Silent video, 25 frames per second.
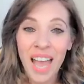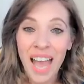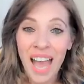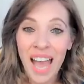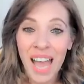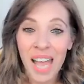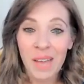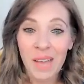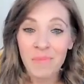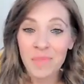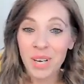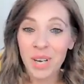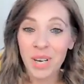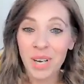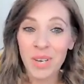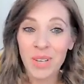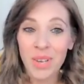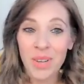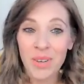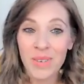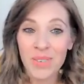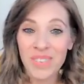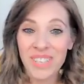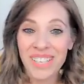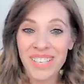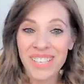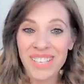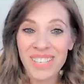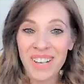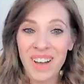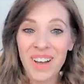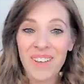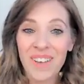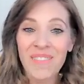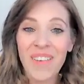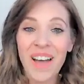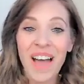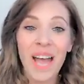I am going to close this
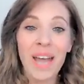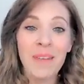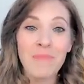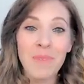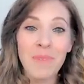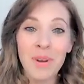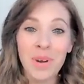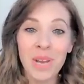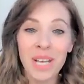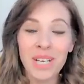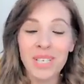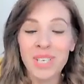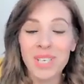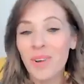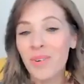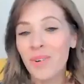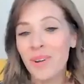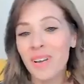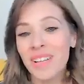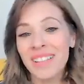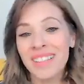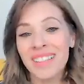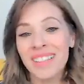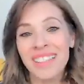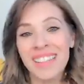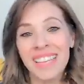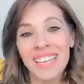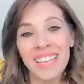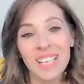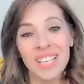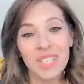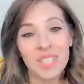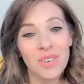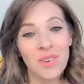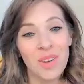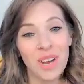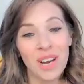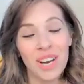off. I'm Moniquederouen, the
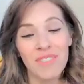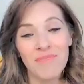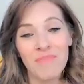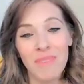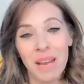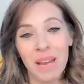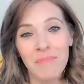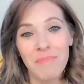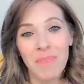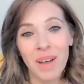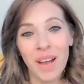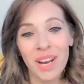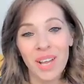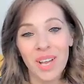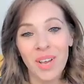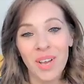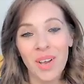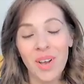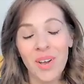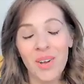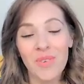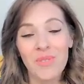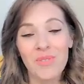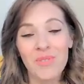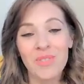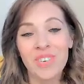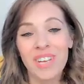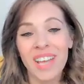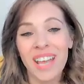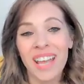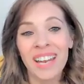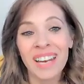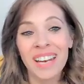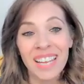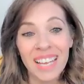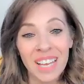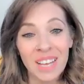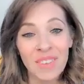Integrative Mind Body Coach.
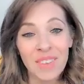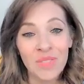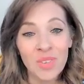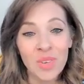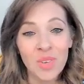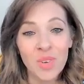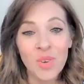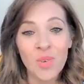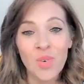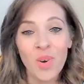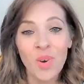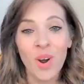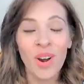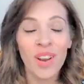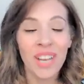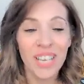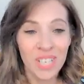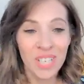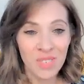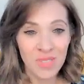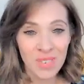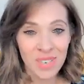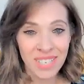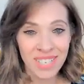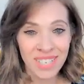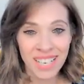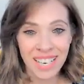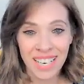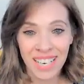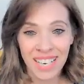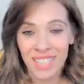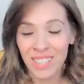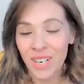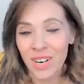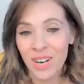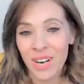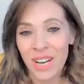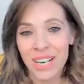And if you are interested
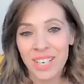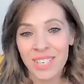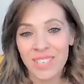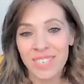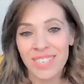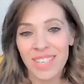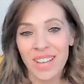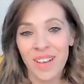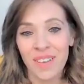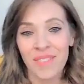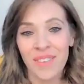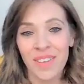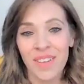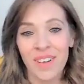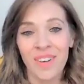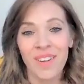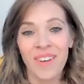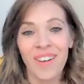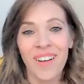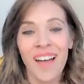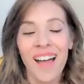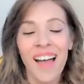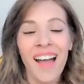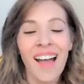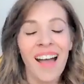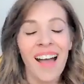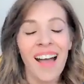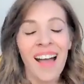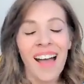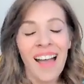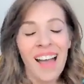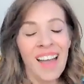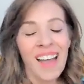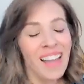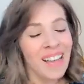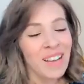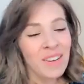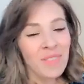in learning to self heal,
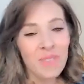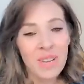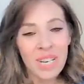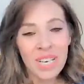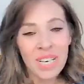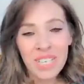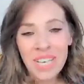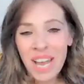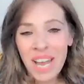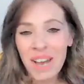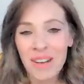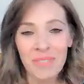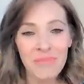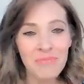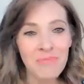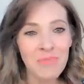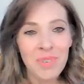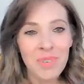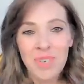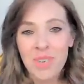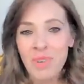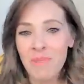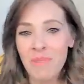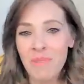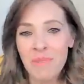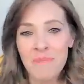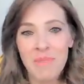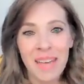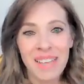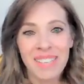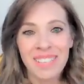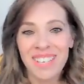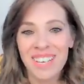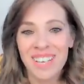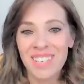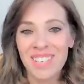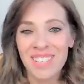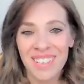reach out, shoot me a
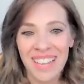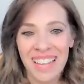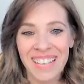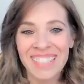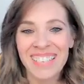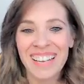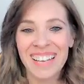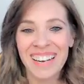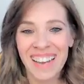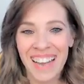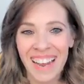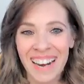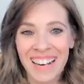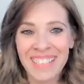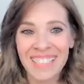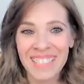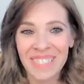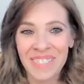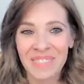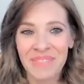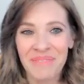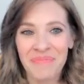message, and let's connect.